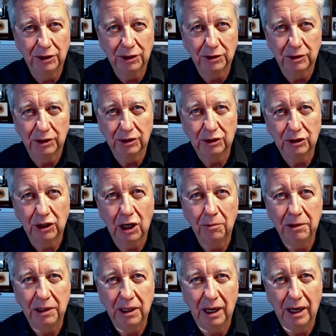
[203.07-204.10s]
with a
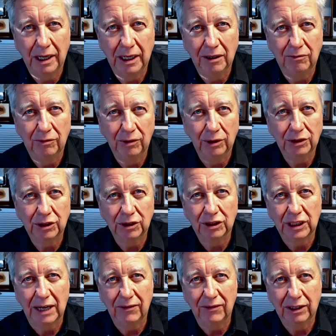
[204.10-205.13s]
Sharpie on it versus
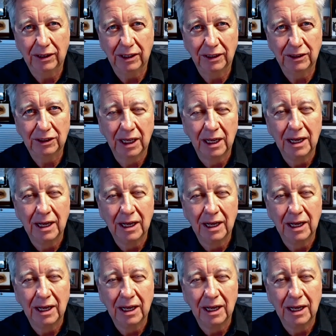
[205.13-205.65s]
having things